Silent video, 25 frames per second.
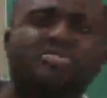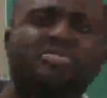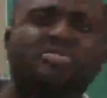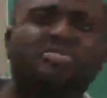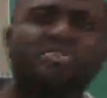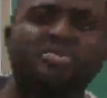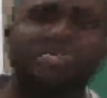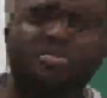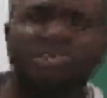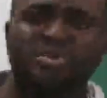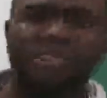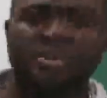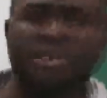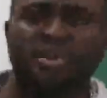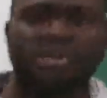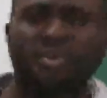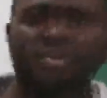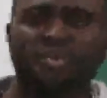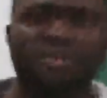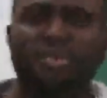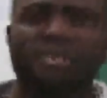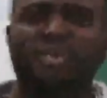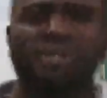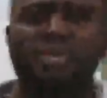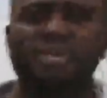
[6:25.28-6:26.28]
to do
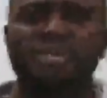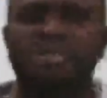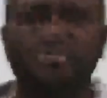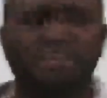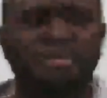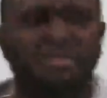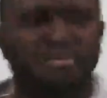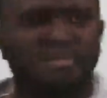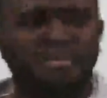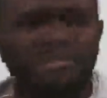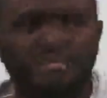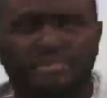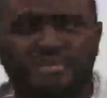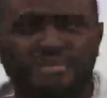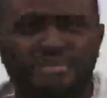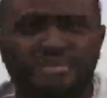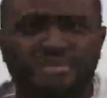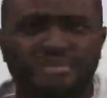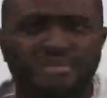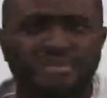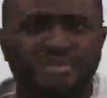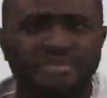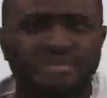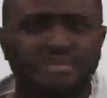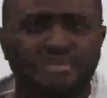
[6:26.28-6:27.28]
with the question of
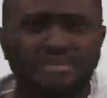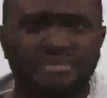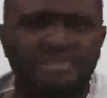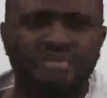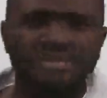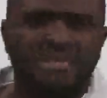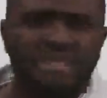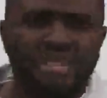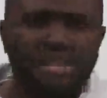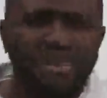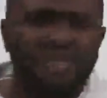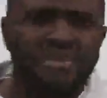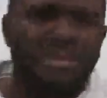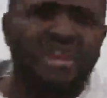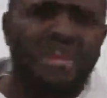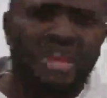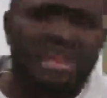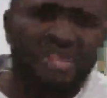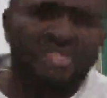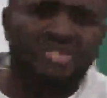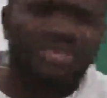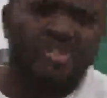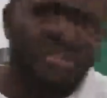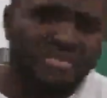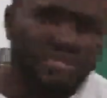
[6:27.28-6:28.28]
in
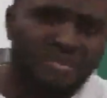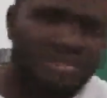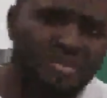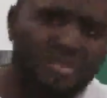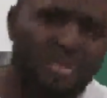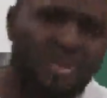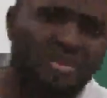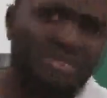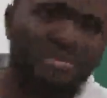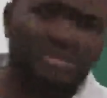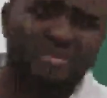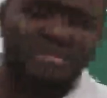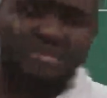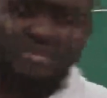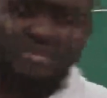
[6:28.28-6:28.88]
relation to what?